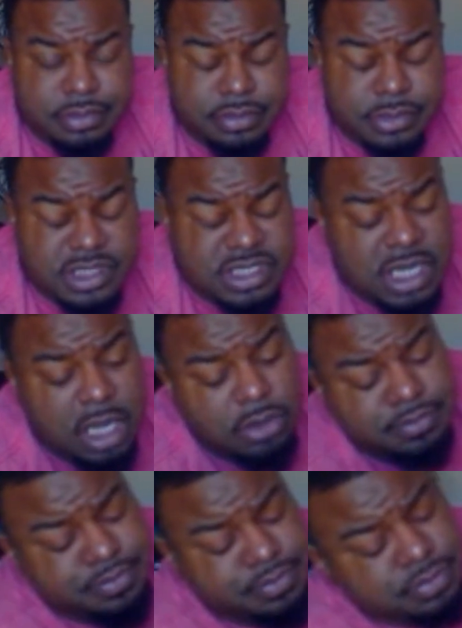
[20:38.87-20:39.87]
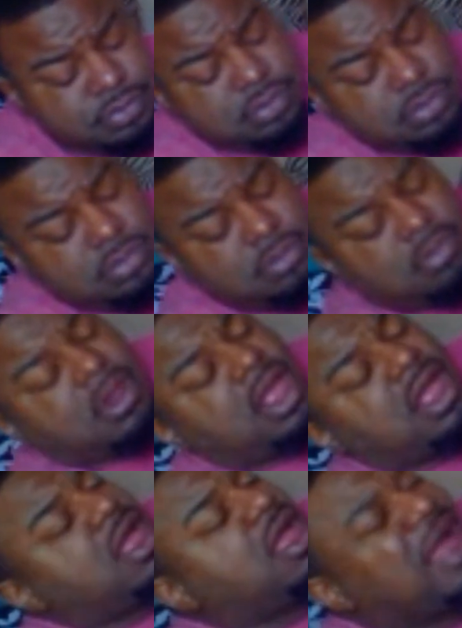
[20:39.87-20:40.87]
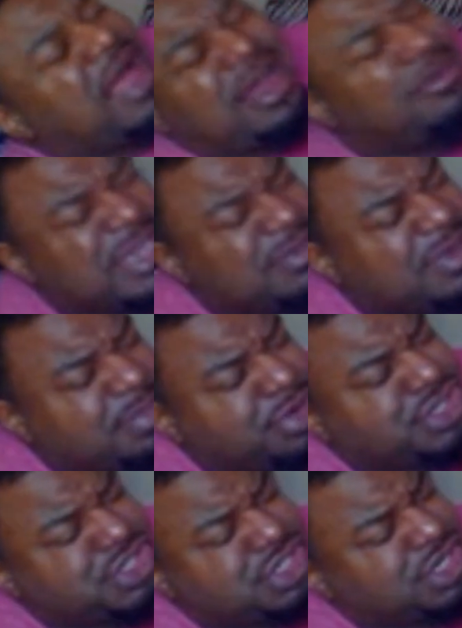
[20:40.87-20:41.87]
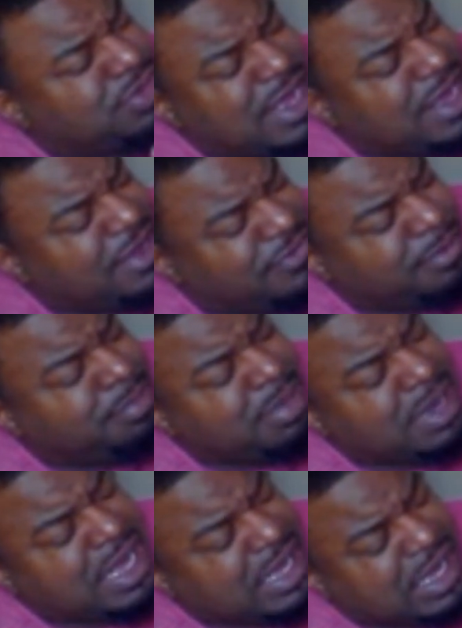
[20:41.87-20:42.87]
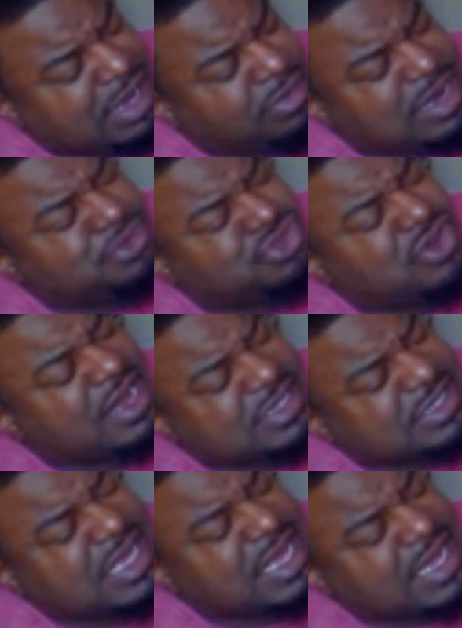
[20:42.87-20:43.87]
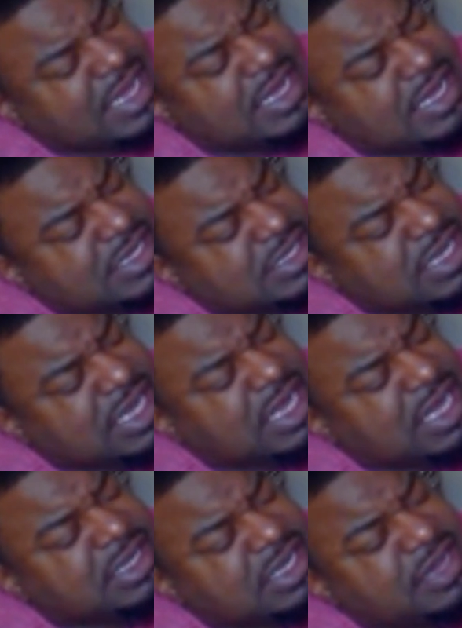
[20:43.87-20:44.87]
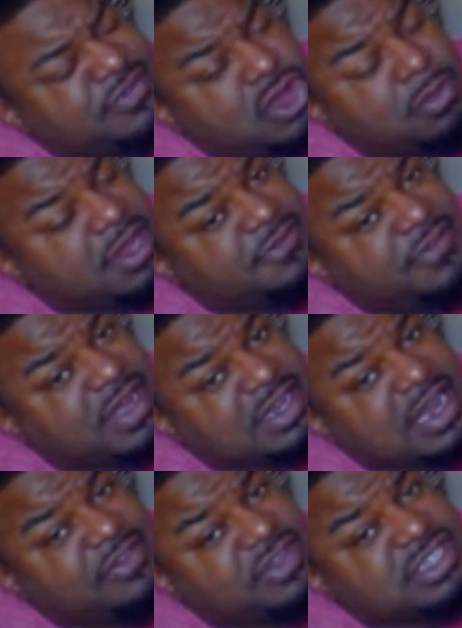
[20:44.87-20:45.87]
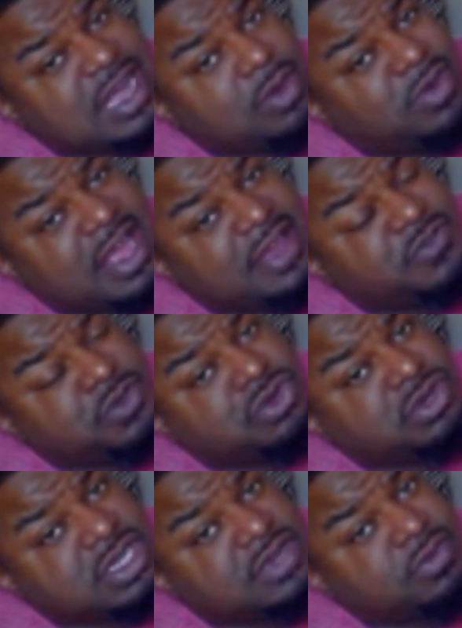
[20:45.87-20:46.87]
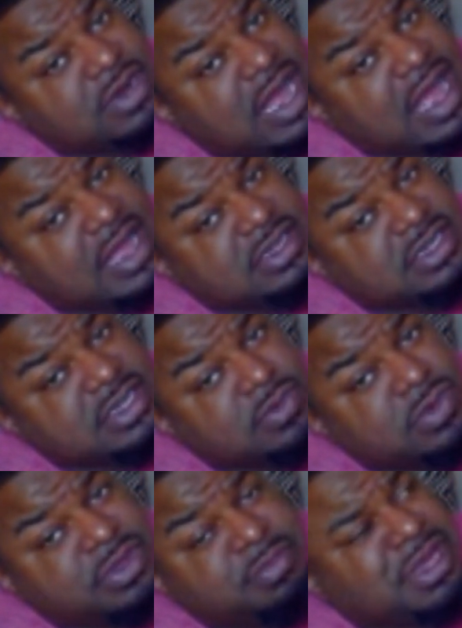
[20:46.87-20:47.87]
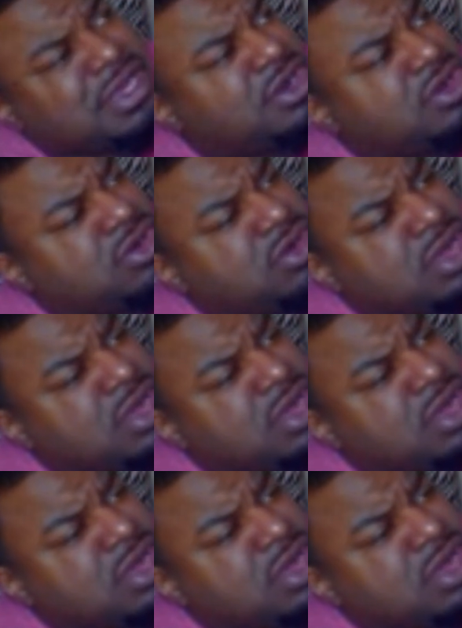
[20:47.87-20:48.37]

So, I don't mean to be preaching or whatever, but what I'm trying to say is live your motherfucking life because I would hate for you to live what I had to live with being on